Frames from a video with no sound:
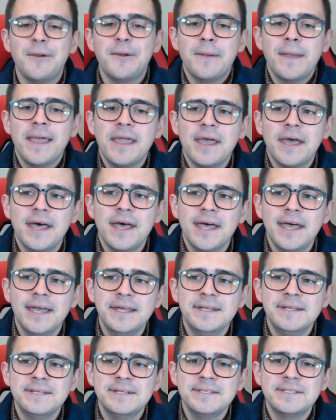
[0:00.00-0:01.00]

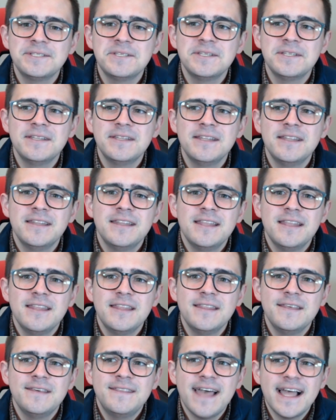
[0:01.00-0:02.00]
And
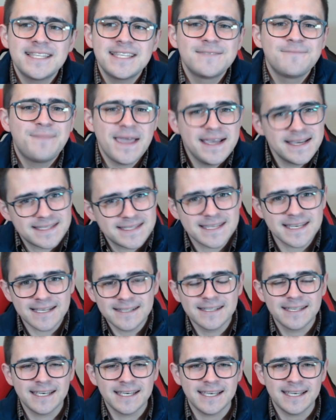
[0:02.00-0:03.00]
that's
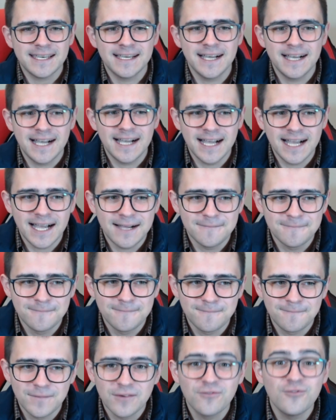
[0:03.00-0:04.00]
basically
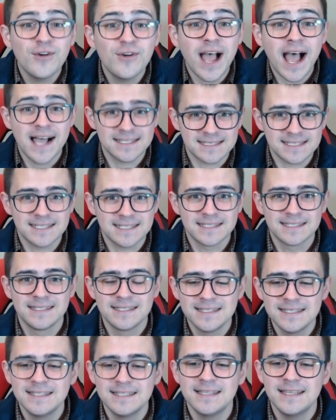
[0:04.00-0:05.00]
Fugazi.
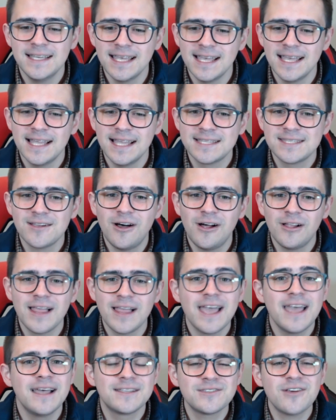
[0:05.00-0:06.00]
It's all
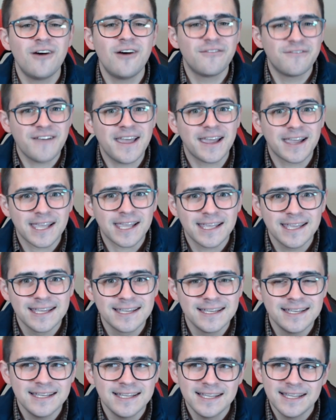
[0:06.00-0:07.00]
fake.
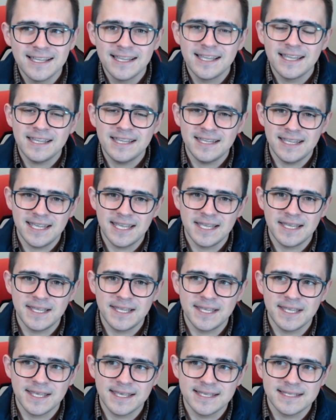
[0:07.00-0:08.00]

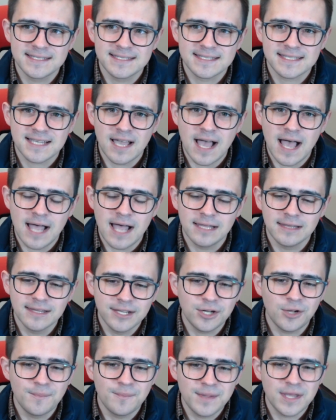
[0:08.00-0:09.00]
Is a
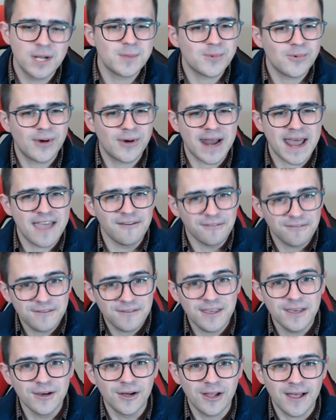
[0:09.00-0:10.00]
little bit of what I
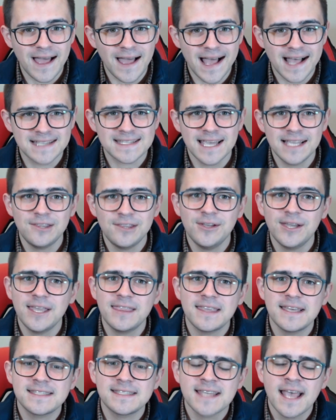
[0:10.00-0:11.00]
feel as I look at
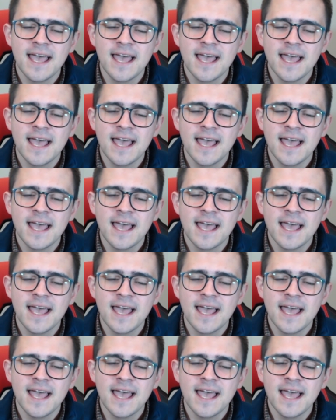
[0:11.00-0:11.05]
this.